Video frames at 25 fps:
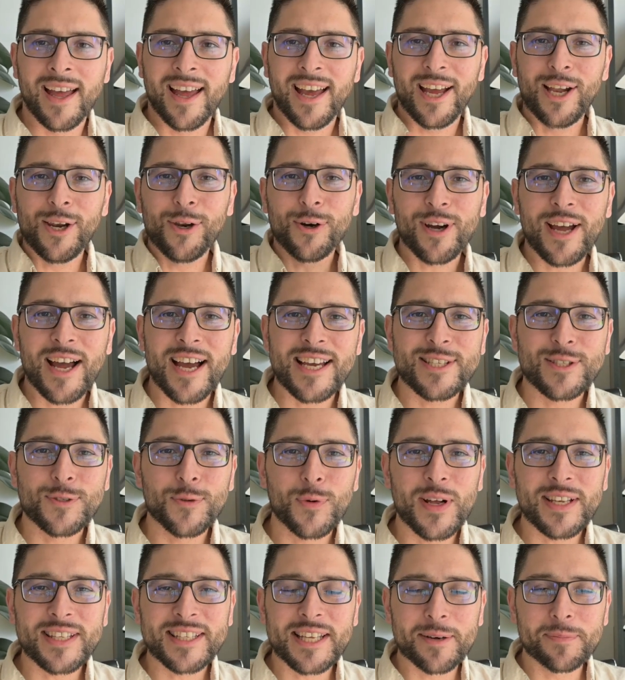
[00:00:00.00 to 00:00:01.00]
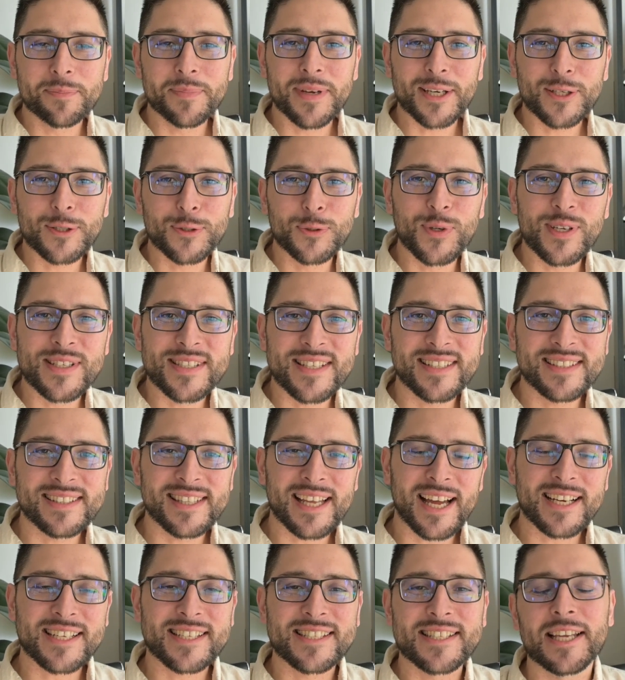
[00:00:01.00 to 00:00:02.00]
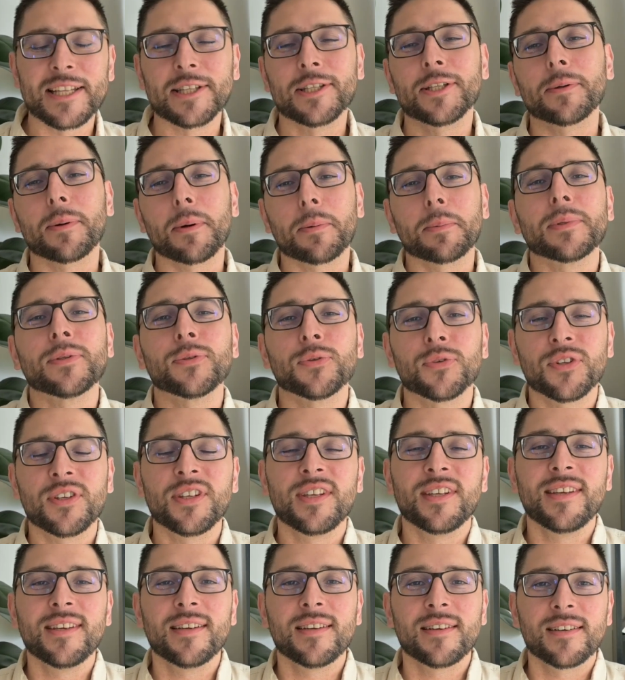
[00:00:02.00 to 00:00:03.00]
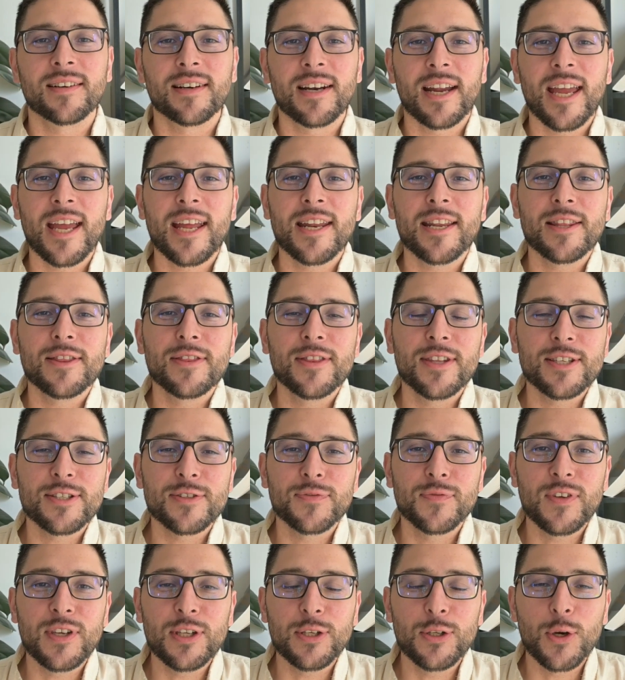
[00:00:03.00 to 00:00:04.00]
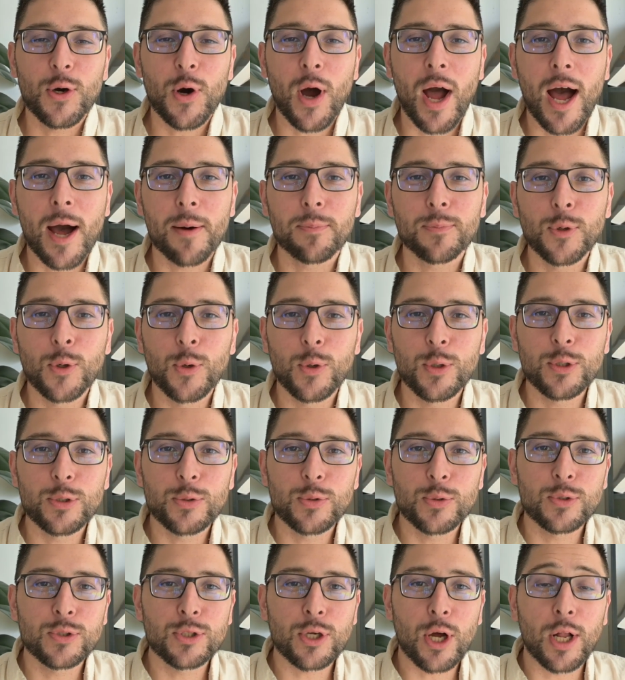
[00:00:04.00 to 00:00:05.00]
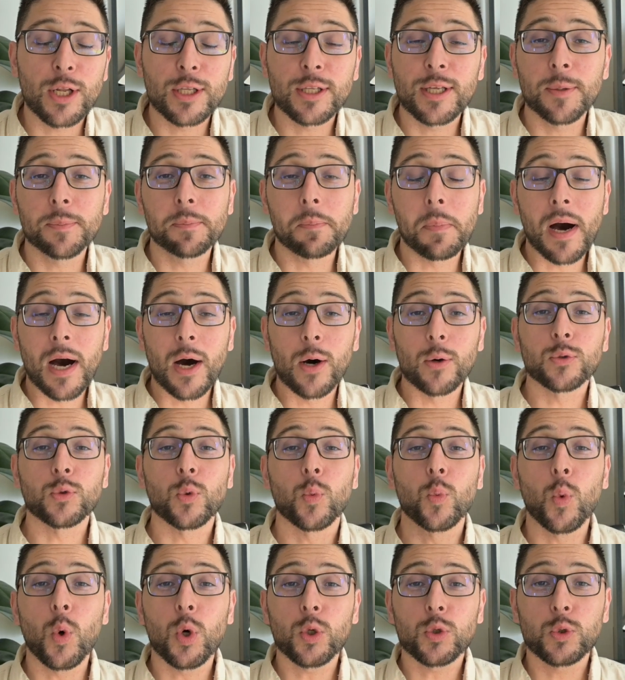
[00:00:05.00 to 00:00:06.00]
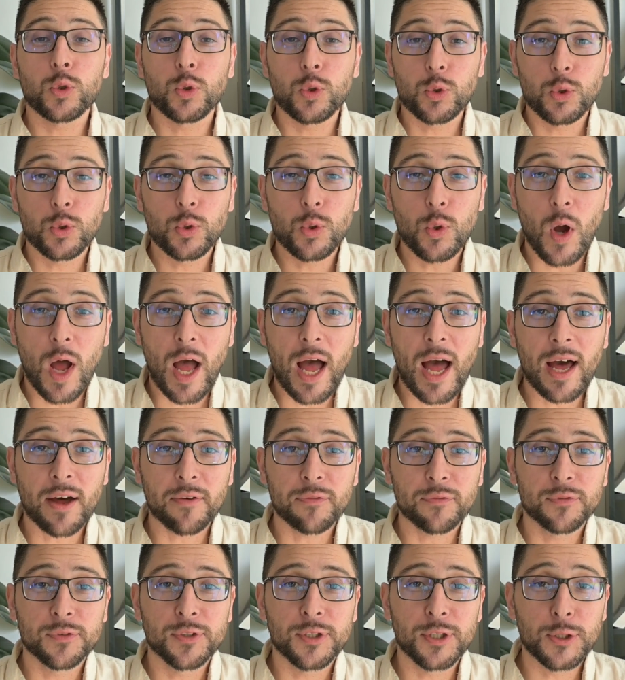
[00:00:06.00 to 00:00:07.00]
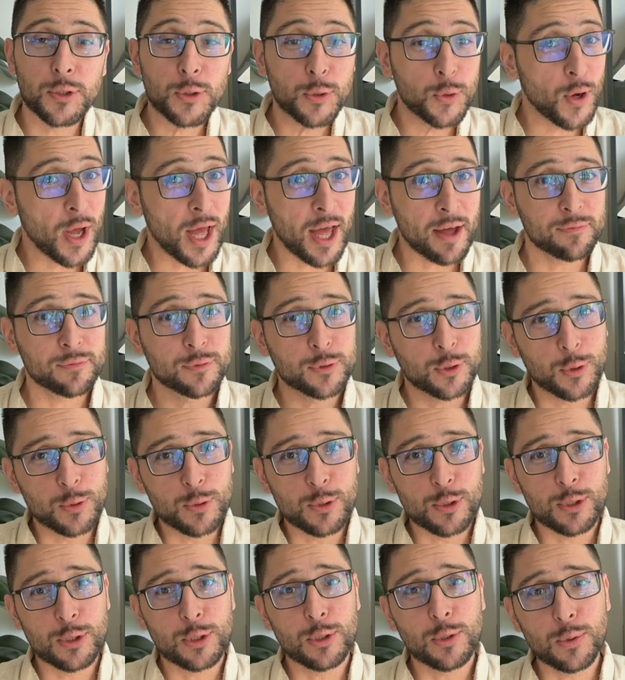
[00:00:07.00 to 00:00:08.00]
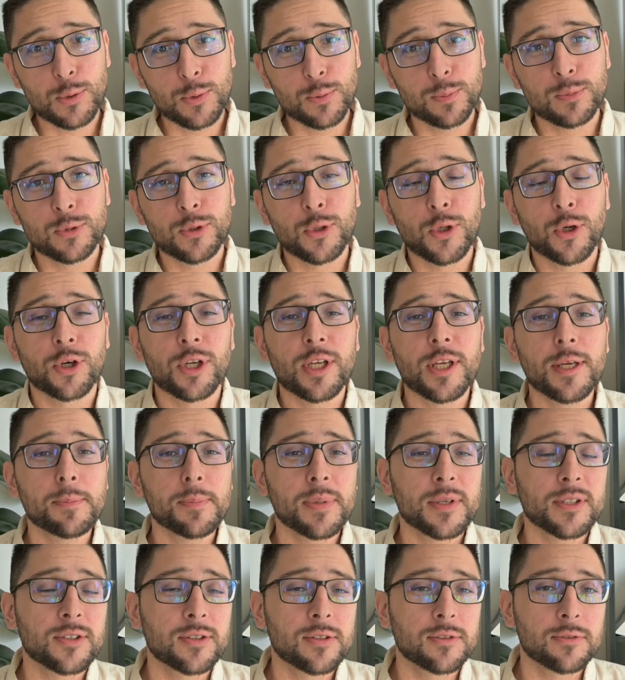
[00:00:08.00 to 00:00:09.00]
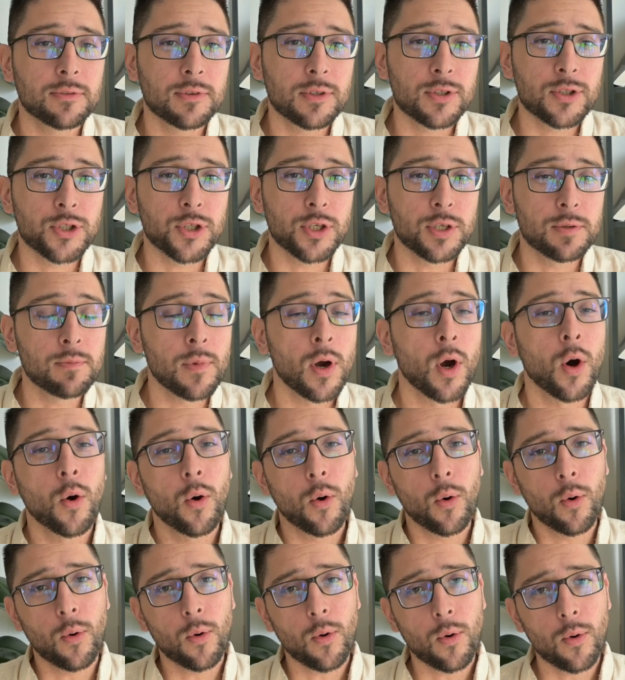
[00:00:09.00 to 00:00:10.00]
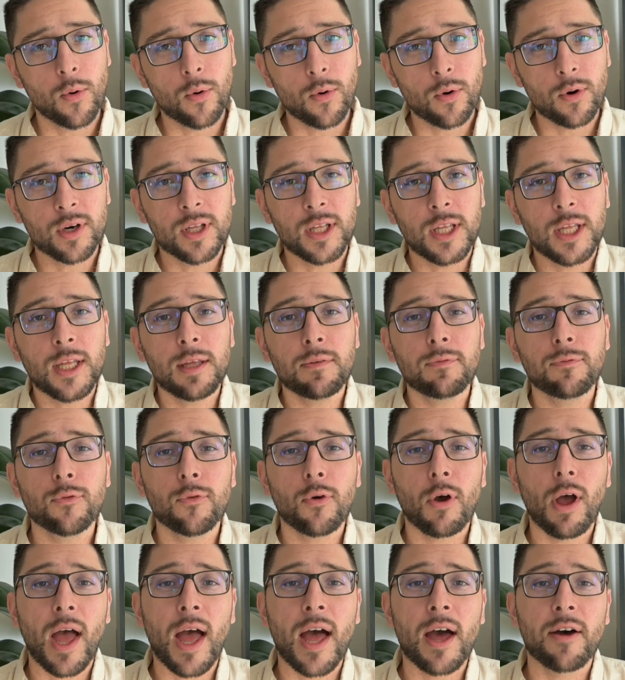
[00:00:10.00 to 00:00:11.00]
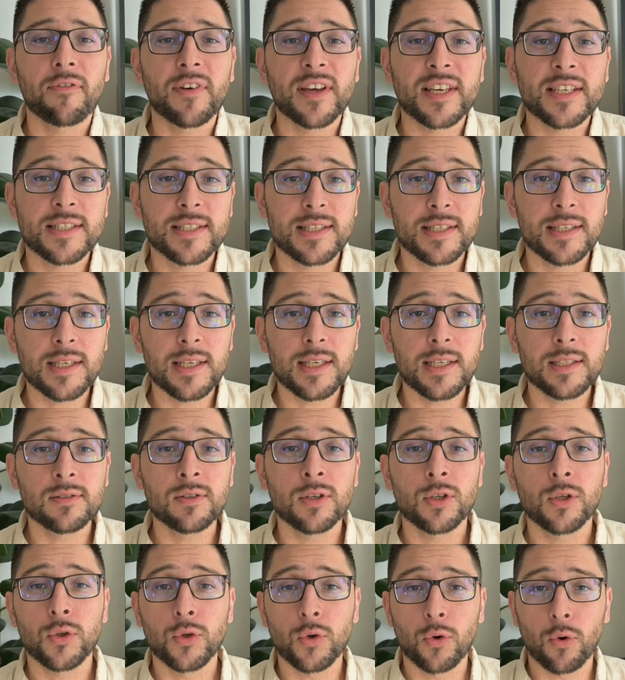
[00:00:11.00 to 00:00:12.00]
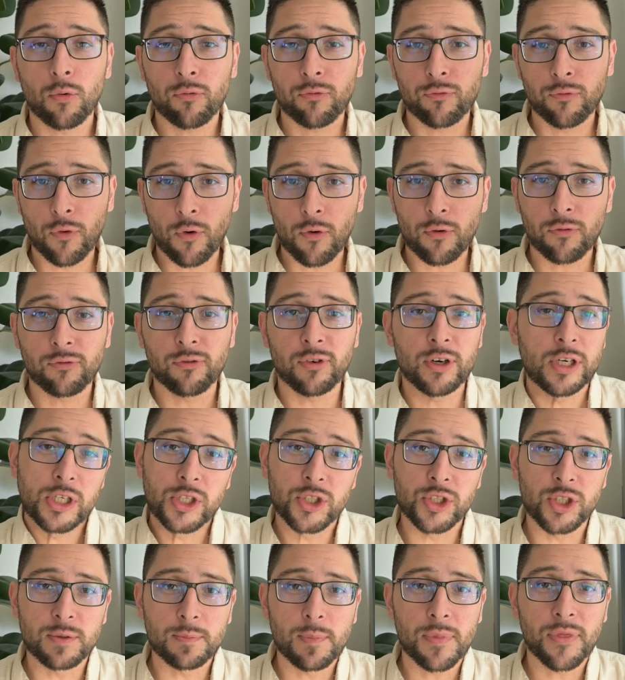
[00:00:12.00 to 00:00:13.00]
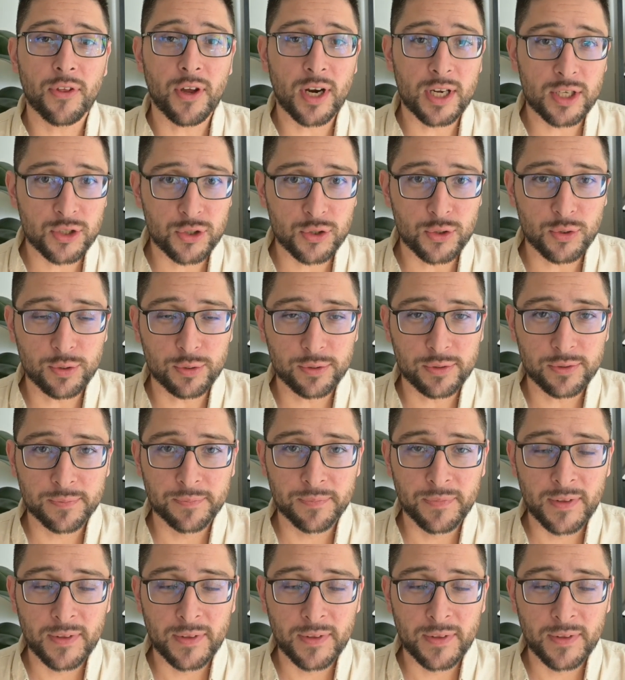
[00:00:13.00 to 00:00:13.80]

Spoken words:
Hello guys, welcome back to ESENtaxa. Andrea Papito here, and in this video I'm going to talk about what to do after you have consumed your impatriate regime or if you have exceeded your fourth regime threshold.